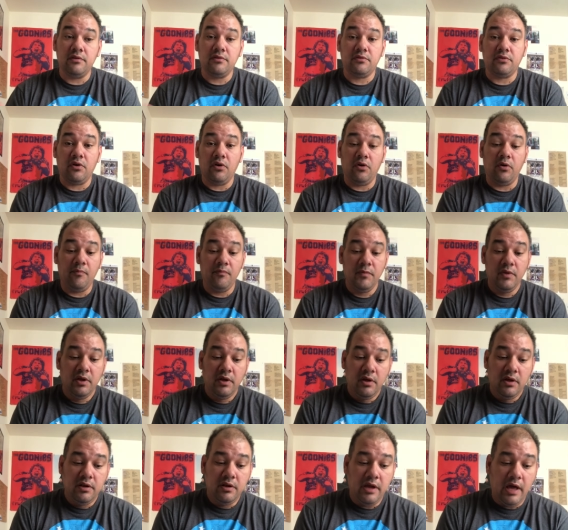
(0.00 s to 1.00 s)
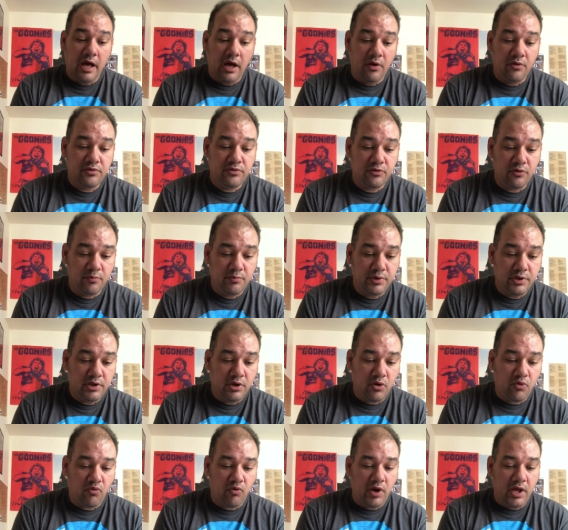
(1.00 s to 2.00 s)
So now she'll be
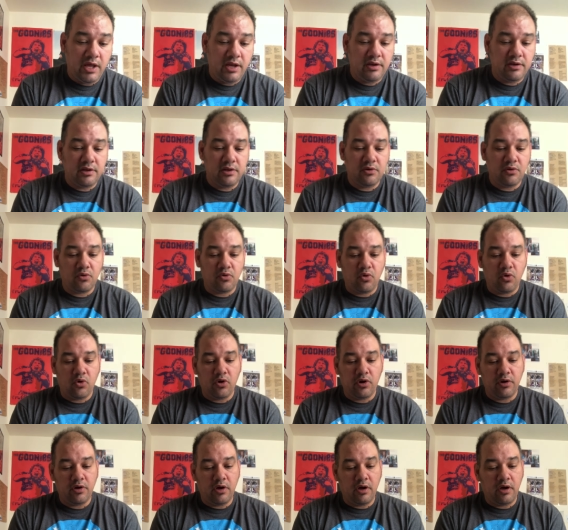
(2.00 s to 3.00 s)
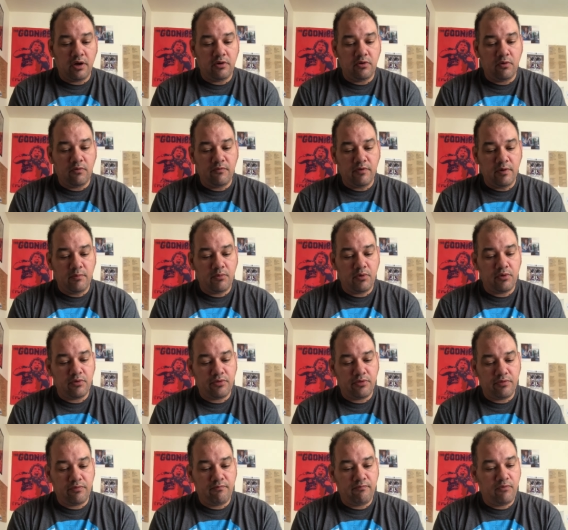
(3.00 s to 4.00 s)
arraigned in court on November
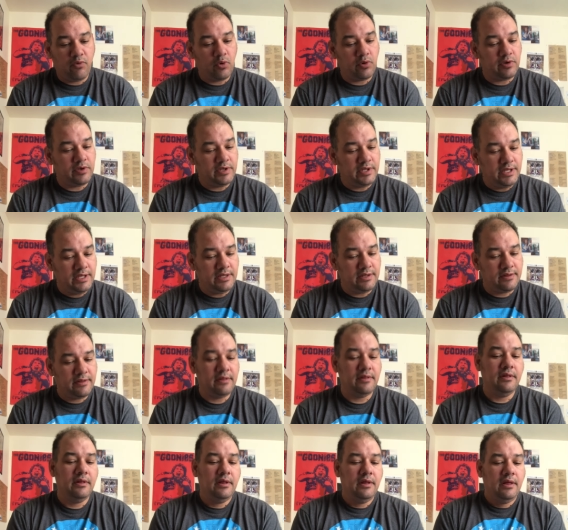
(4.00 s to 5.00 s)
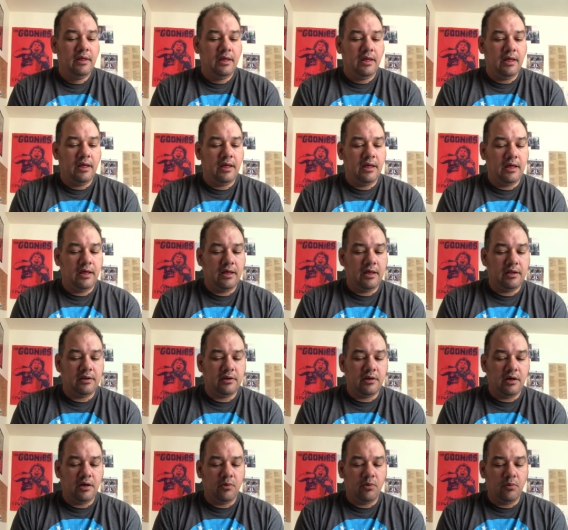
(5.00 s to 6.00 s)
14th and
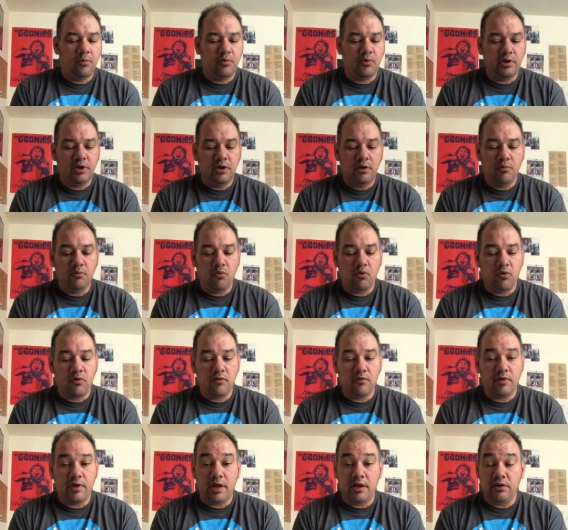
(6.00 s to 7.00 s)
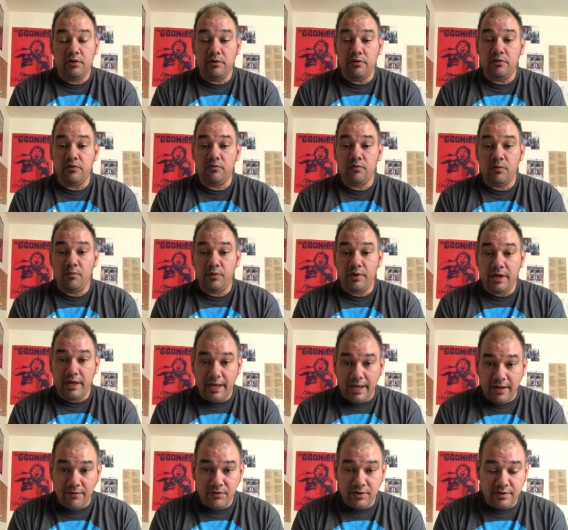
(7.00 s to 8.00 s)
uh, we'll bring you more of that news when we
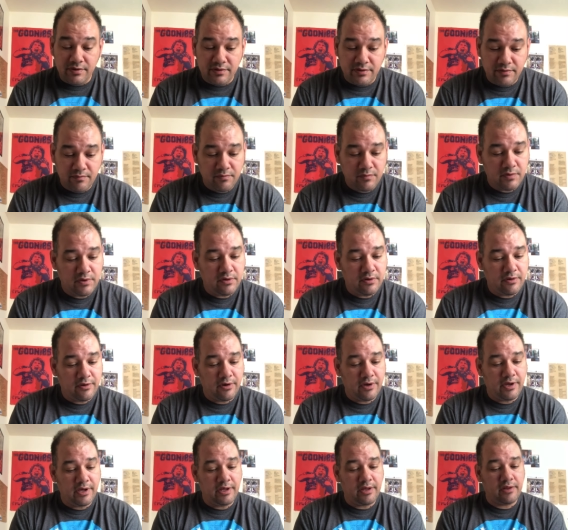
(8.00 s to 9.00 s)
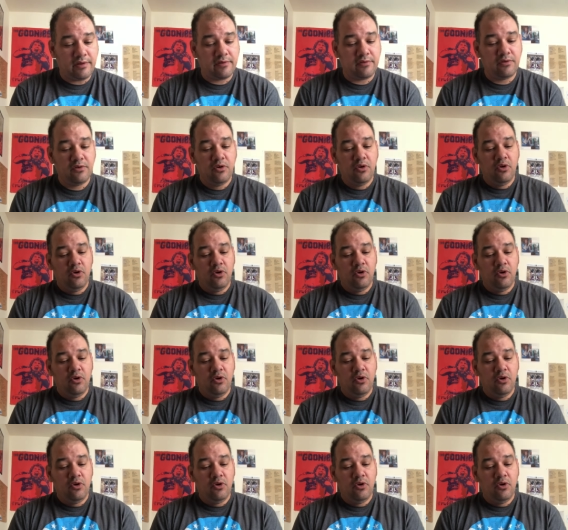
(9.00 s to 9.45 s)
have it. All right.